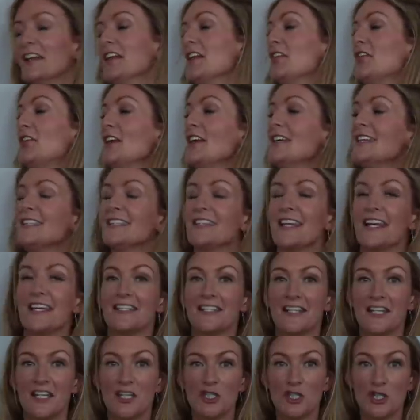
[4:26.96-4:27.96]
This
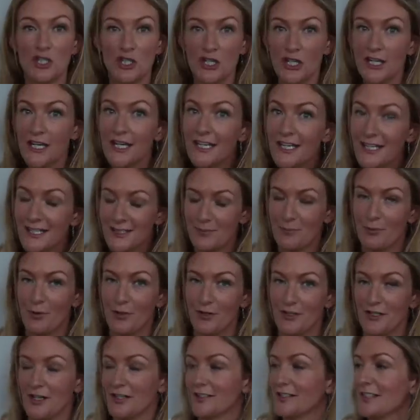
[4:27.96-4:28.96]
is an ingenious
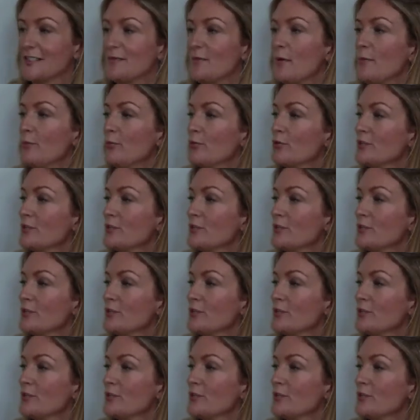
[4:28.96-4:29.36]
product that's been